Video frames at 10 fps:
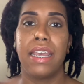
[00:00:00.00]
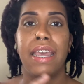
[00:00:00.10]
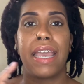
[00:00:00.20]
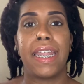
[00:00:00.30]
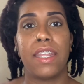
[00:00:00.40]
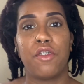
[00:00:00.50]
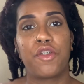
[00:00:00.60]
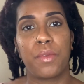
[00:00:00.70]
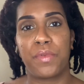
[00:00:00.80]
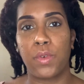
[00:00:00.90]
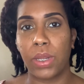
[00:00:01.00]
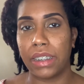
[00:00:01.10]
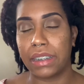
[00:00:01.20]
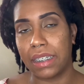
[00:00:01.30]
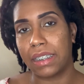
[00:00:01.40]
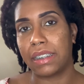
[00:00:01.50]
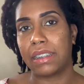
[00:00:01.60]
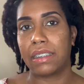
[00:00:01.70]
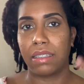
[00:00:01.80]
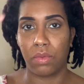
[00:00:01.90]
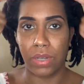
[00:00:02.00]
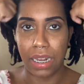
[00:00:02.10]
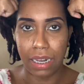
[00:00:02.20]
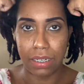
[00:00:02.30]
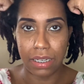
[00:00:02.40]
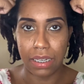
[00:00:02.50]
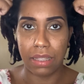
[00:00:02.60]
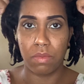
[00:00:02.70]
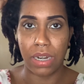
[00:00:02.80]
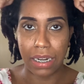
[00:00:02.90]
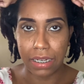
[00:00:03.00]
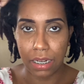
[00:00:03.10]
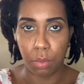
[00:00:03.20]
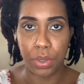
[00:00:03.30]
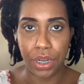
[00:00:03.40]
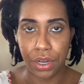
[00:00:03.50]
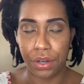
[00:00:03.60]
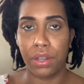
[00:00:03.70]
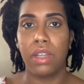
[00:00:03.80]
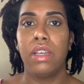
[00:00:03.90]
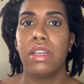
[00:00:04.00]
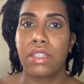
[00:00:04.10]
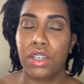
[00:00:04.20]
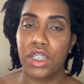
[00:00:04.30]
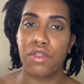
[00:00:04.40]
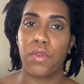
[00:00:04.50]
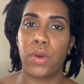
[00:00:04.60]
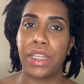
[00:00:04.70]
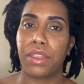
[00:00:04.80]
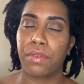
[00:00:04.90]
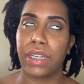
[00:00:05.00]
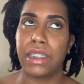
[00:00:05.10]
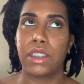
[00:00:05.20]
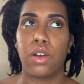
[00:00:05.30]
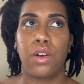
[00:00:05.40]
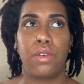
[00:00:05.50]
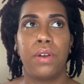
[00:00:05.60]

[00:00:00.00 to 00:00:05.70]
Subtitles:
And then from 46, when I did what I did up here, took it to 43. So